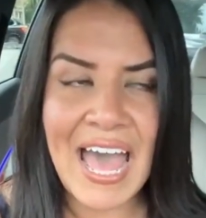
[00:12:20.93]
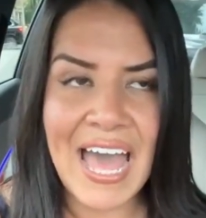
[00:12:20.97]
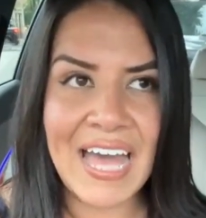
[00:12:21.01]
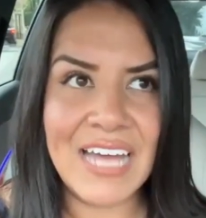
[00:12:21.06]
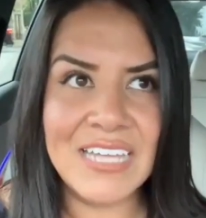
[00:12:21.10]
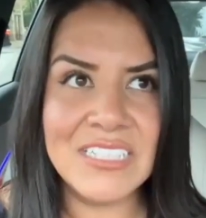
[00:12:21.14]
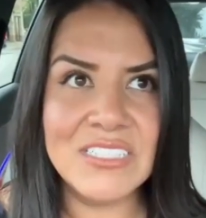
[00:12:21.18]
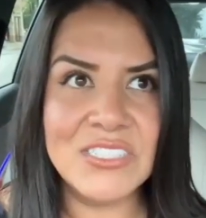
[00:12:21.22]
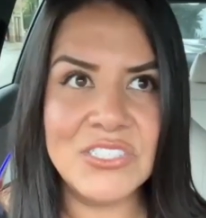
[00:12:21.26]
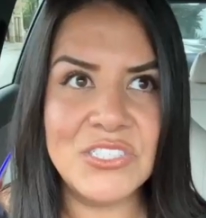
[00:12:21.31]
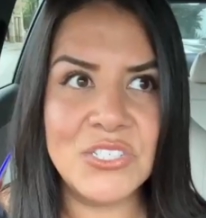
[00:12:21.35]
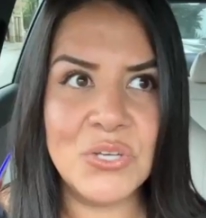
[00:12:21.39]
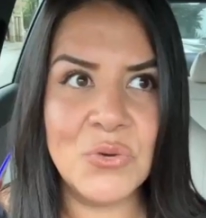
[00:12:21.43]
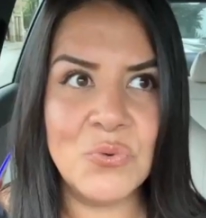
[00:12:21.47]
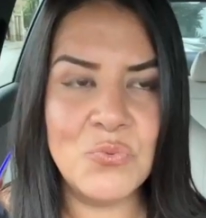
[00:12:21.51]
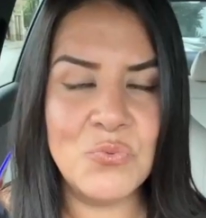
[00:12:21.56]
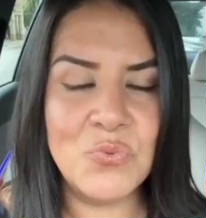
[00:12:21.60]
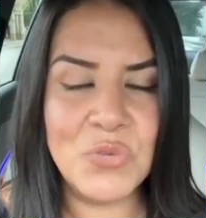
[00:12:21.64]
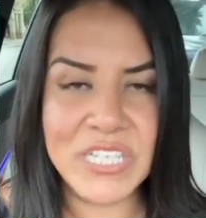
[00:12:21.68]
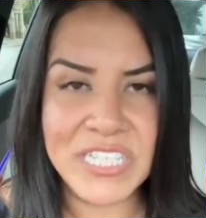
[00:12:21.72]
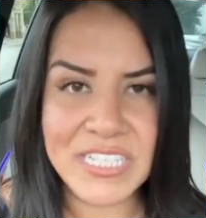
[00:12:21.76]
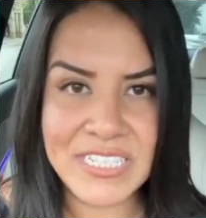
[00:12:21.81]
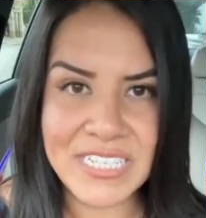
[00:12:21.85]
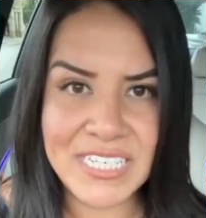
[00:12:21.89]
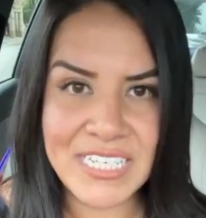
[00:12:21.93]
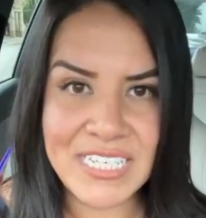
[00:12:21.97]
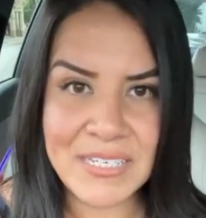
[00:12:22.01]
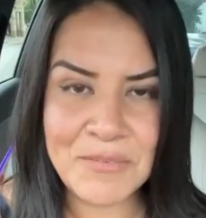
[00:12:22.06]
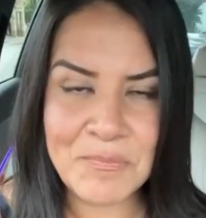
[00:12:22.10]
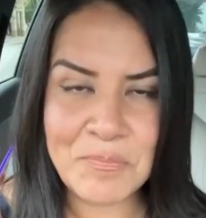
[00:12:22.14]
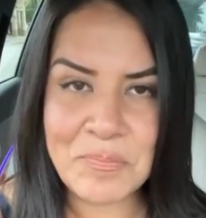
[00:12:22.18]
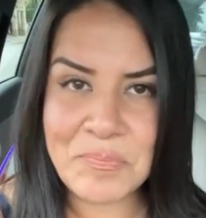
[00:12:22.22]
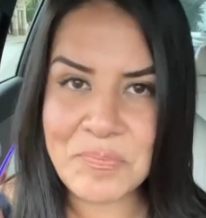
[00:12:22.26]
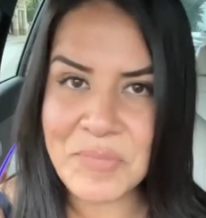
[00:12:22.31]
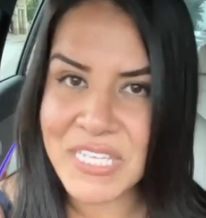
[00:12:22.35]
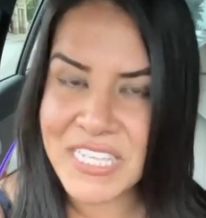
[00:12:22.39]
and to
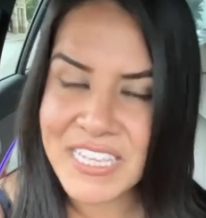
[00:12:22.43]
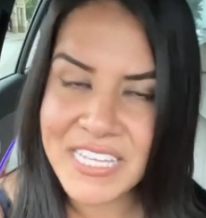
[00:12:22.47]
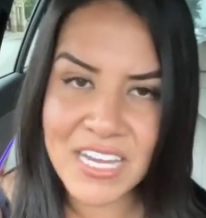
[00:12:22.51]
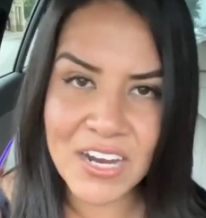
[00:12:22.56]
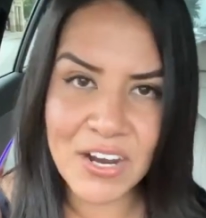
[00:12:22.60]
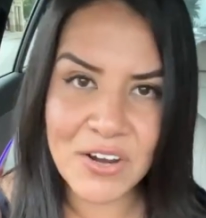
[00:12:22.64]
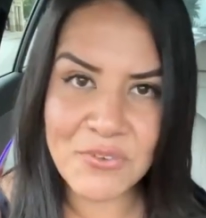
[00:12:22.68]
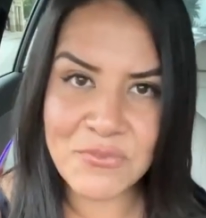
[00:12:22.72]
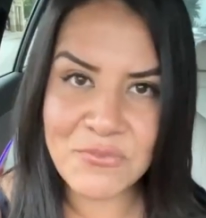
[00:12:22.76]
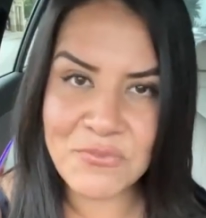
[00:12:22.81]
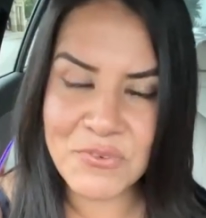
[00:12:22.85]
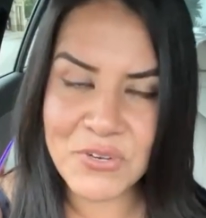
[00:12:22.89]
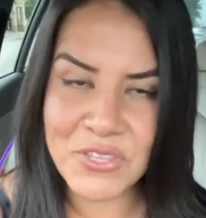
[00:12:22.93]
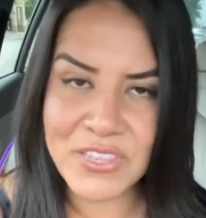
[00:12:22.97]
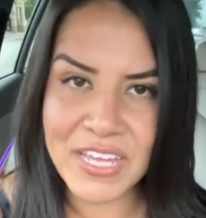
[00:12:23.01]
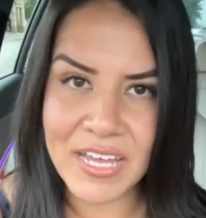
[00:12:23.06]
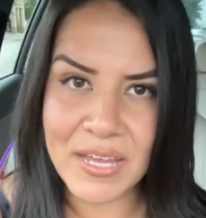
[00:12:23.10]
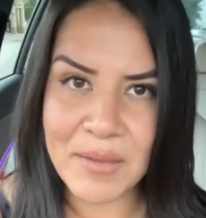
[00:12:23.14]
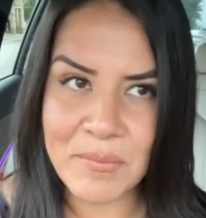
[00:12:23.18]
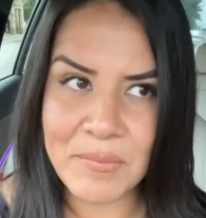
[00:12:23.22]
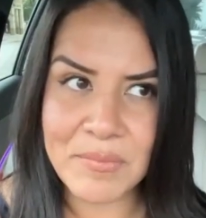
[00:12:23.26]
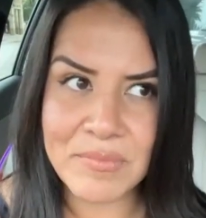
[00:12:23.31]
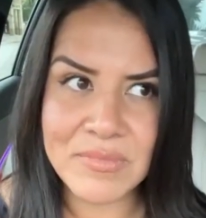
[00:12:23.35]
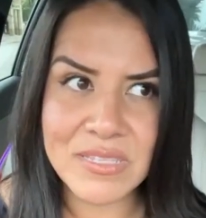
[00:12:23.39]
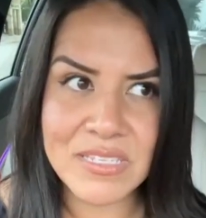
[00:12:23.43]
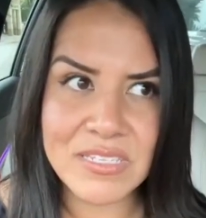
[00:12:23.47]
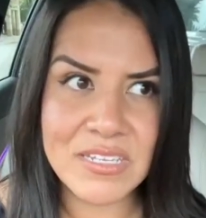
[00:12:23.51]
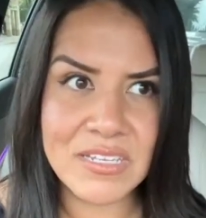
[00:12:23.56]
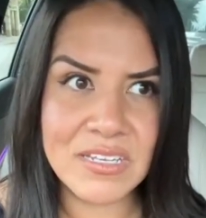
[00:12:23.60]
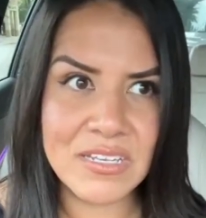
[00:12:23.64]
really be there for them,